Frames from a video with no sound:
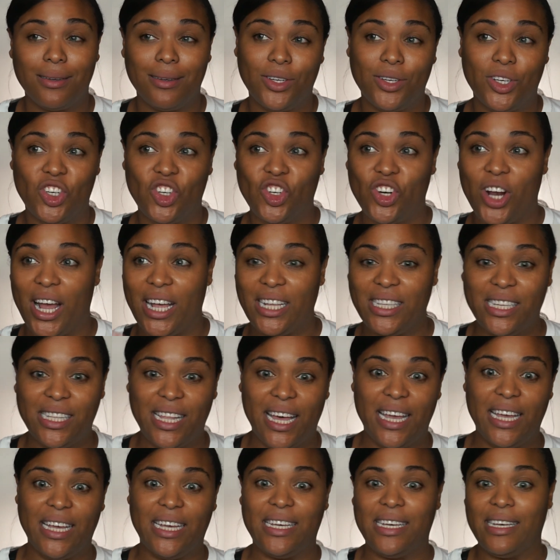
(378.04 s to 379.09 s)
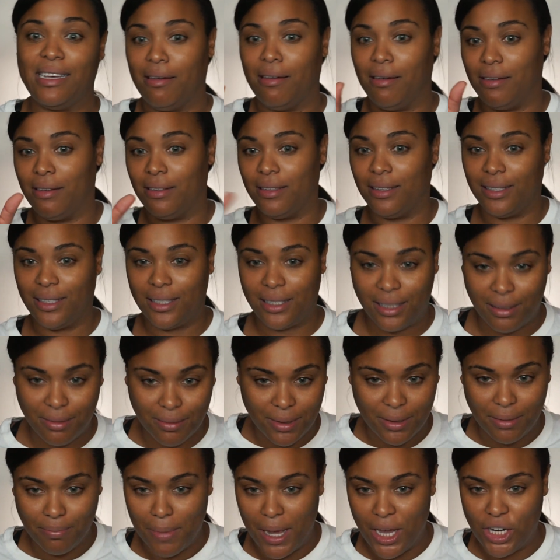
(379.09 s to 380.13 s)
trying to like
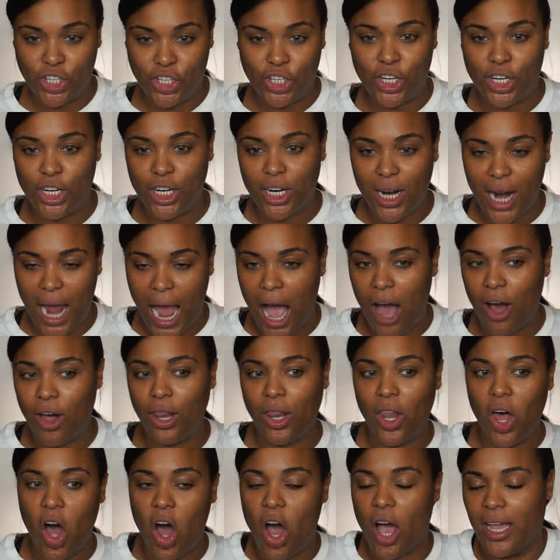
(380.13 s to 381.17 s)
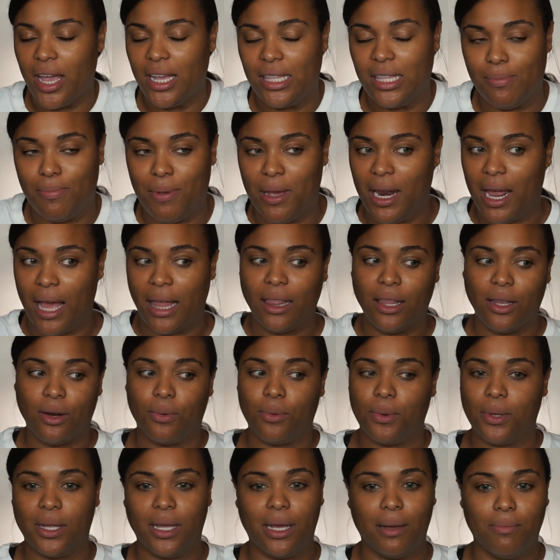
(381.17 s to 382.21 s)
measure how long it's been. I
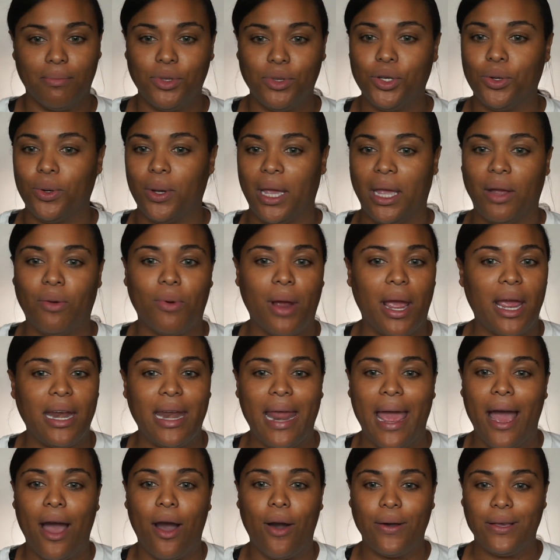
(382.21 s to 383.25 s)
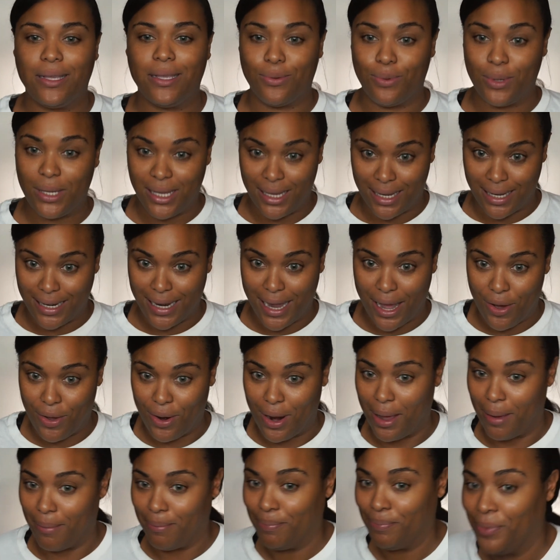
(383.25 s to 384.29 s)
literally am doing it right now as we sit down.
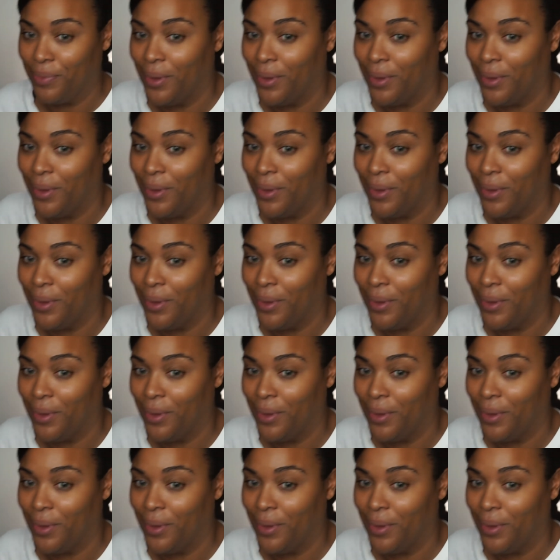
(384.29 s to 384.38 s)
I'm